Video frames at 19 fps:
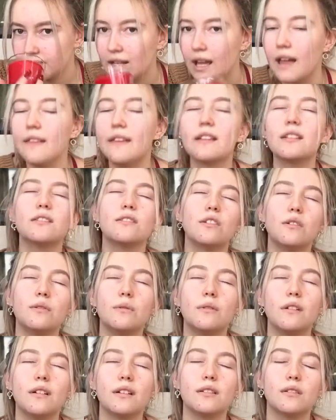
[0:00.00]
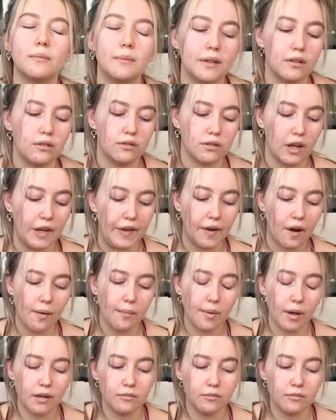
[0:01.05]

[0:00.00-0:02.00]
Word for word: and they're so nice oh my god I can't burn